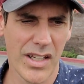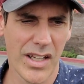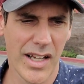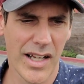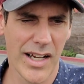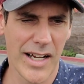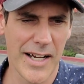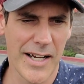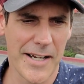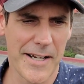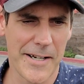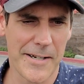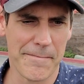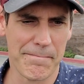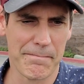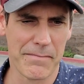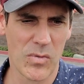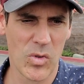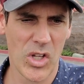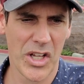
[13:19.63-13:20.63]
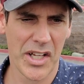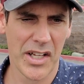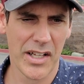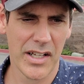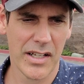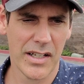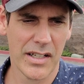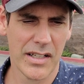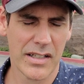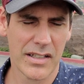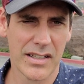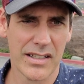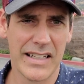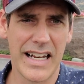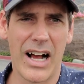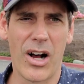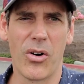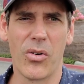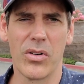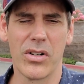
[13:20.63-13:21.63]

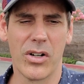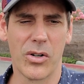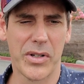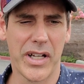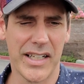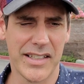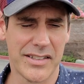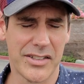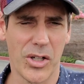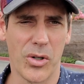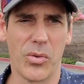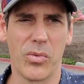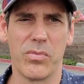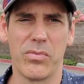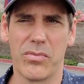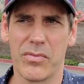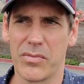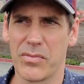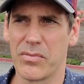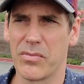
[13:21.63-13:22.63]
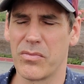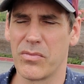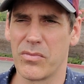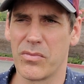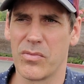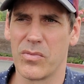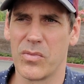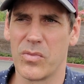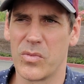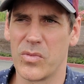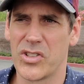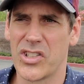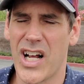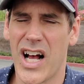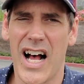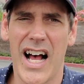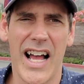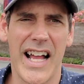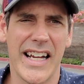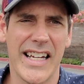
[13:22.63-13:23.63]
Now, okay, so
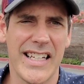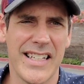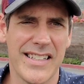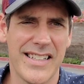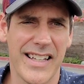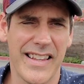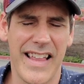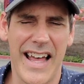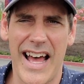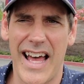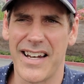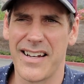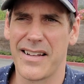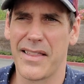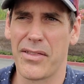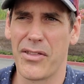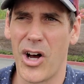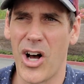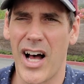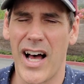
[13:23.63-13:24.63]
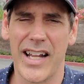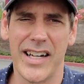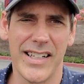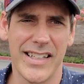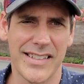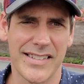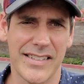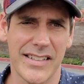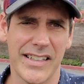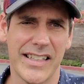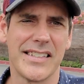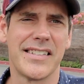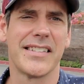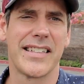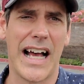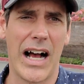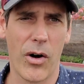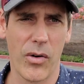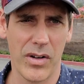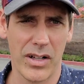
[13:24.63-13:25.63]
tying into that thought
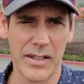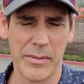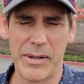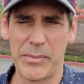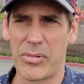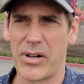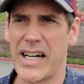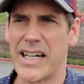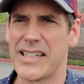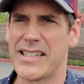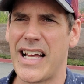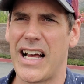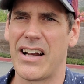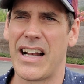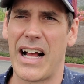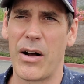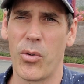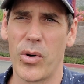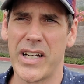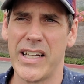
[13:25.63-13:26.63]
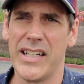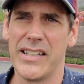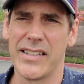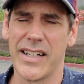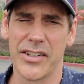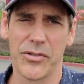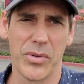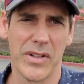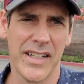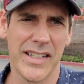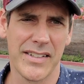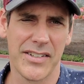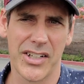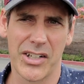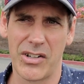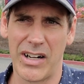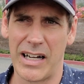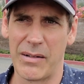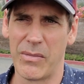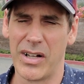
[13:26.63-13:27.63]
let me break it down to what he does with
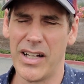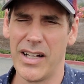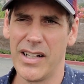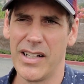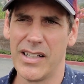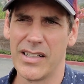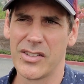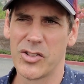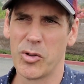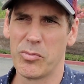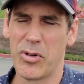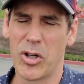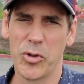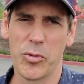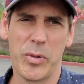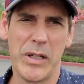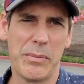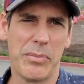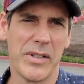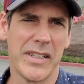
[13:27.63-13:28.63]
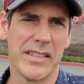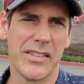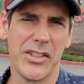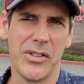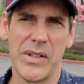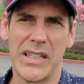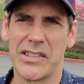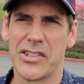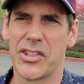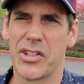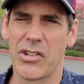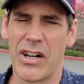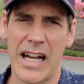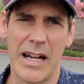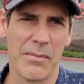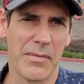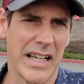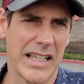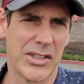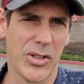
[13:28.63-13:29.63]
Instagram. So most people do
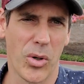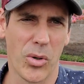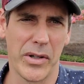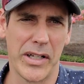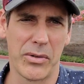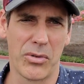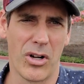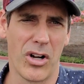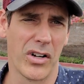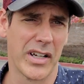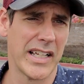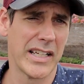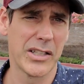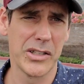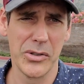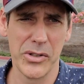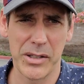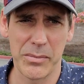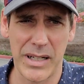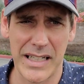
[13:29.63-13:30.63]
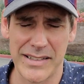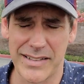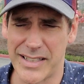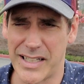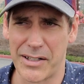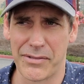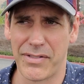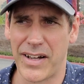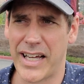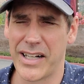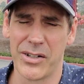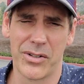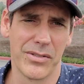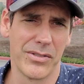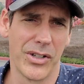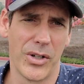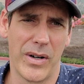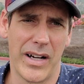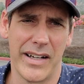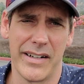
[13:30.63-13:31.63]
Instagram like totally wrong, including myself. I
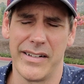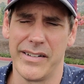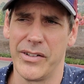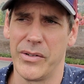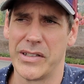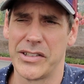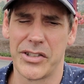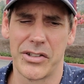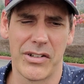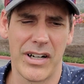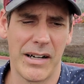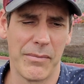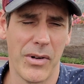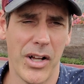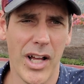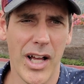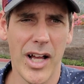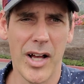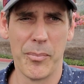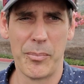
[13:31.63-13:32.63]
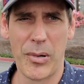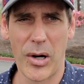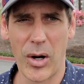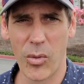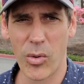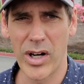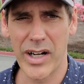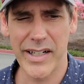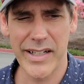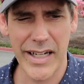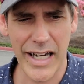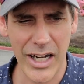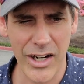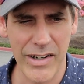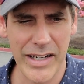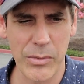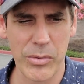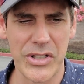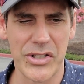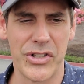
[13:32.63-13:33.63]
don't know how to do Instagram. But what
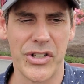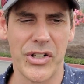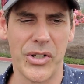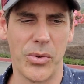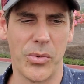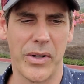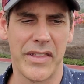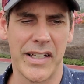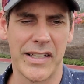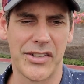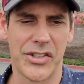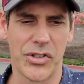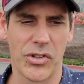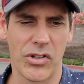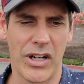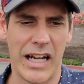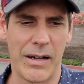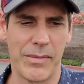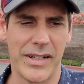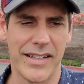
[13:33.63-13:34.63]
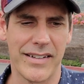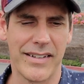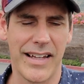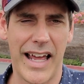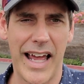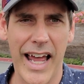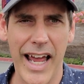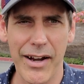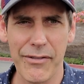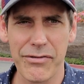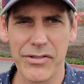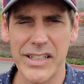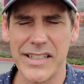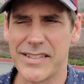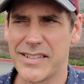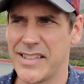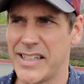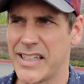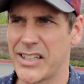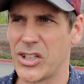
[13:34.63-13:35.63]
Gary would do with Instagram is every
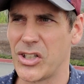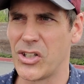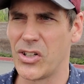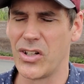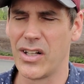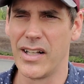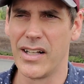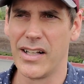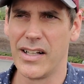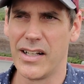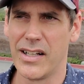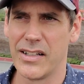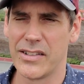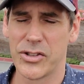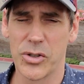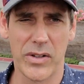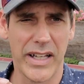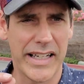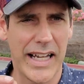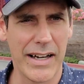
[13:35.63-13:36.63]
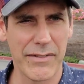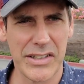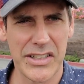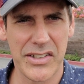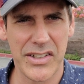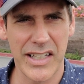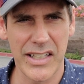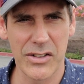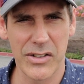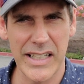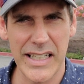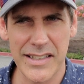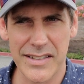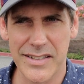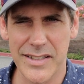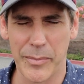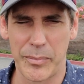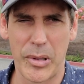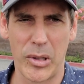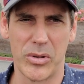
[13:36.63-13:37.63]
single
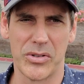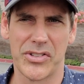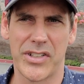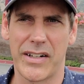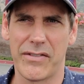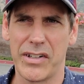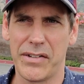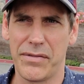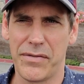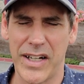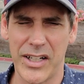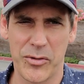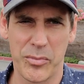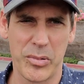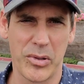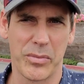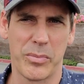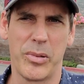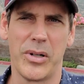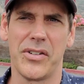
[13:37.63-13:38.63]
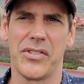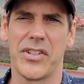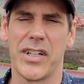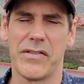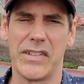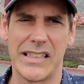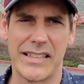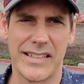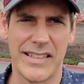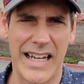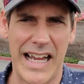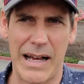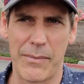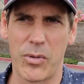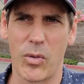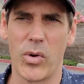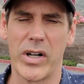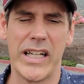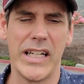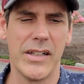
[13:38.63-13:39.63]
Insta post, every Facebook post, every snap,
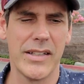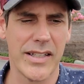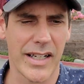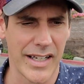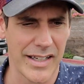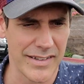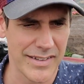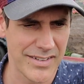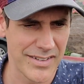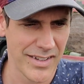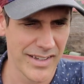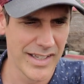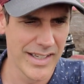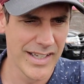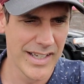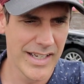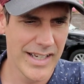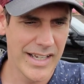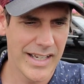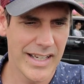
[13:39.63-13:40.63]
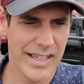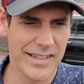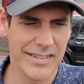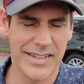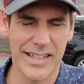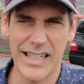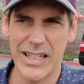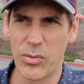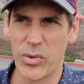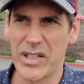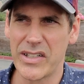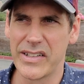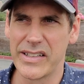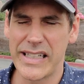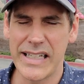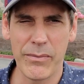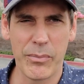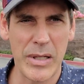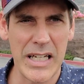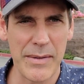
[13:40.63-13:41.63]
what he does is he would
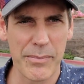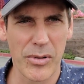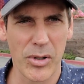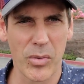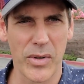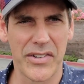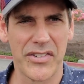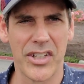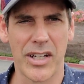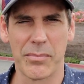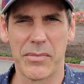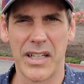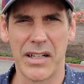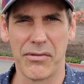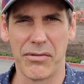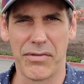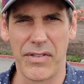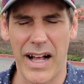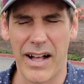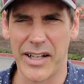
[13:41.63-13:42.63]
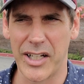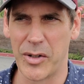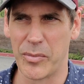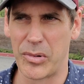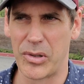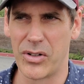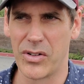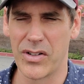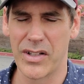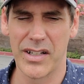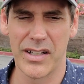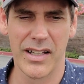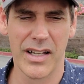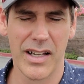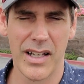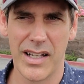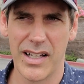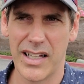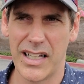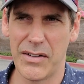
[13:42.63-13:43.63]
leave people with something valuable.
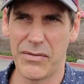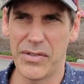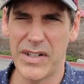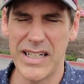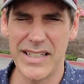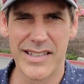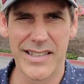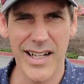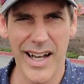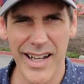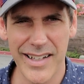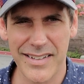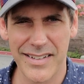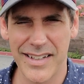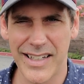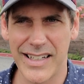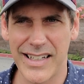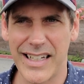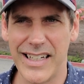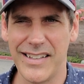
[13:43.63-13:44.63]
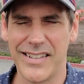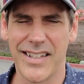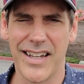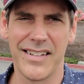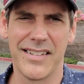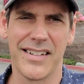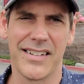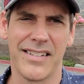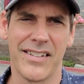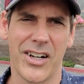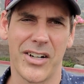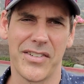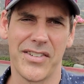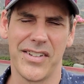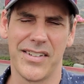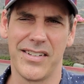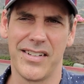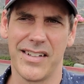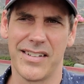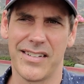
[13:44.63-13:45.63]
If he doesn't, he says it's
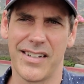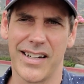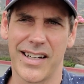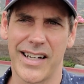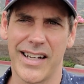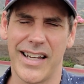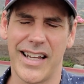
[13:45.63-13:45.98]
narcissistic.